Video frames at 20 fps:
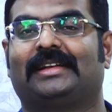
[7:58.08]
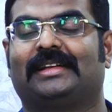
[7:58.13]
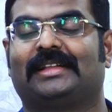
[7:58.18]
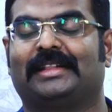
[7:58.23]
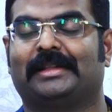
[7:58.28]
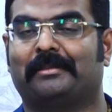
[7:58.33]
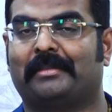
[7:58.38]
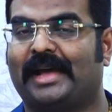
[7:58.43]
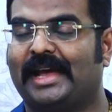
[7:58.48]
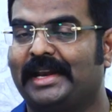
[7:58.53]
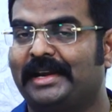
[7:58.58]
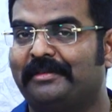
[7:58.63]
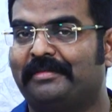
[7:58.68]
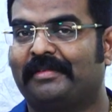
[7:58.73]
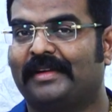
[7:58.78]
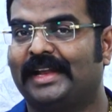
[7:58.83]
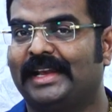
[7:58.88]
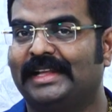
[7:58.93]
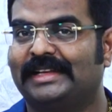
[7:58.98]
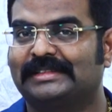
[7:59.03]
the married
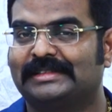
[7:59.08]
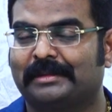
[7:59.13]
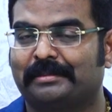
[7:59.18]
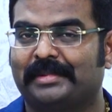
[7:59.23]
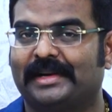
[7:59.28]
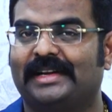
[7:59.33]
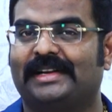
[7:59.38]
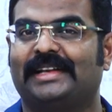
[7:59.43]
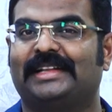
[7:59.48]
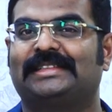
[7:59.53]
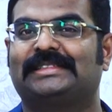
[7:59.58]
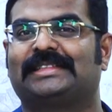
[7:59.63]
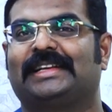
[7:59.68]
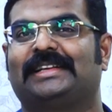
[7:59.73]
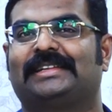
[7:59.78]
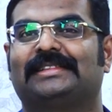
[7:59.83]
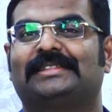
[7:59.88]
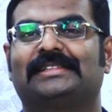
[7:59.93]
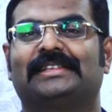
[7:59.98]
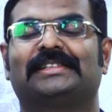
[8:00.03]
filing separately
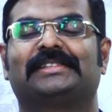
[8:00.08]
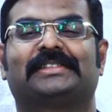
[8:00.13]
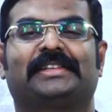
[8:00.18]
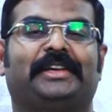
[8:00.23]
status is